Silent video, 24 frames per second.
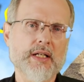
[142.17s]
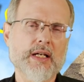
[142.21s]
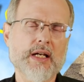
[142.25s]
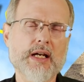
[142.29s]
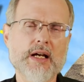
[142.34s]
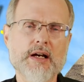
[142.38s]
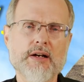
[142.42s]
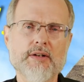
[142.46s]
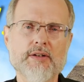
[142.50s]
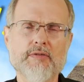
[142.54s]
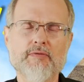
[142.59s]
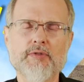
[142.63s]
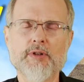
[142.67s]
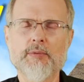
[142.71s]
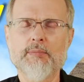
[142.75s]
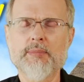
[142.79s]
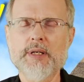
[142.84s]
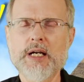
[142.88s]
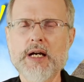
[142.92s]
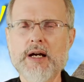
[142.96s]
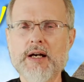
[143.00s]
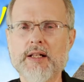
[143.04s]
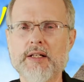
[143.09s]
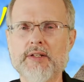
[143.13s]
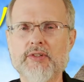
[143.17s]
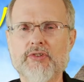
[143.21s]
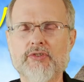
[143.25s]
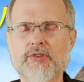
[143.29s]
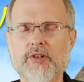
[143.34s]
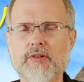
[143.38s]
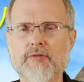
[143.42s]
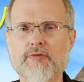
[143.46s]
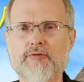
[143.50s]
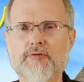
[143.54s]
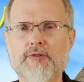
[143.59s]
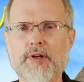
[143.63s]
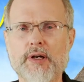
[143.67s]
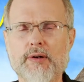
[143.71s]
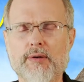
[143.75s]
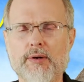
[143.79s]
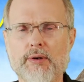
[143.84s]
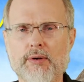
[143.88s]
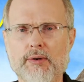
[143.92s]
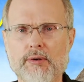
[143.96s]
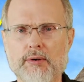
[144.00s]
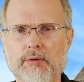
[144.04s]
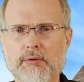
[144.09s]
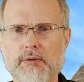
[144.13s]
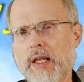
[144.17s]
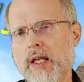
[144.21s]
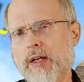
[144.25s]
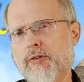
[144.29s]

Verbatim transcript: out of the palace of Pharaoh.